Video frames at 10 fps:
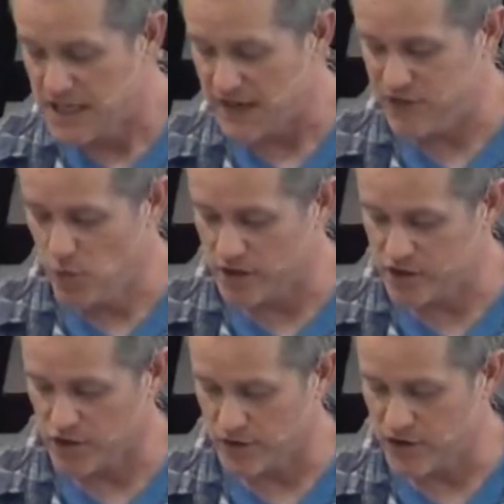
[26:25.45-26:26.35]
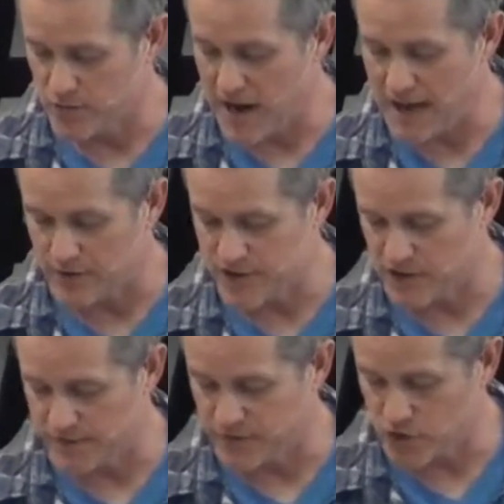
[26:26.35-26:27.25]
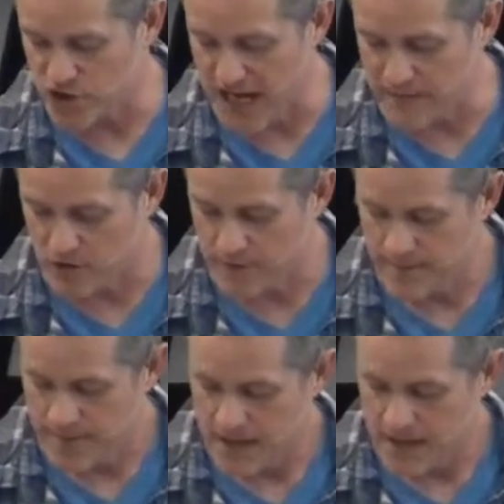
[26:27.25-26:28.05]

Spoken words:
If you want to turn in your Bibles to 1 Samuel,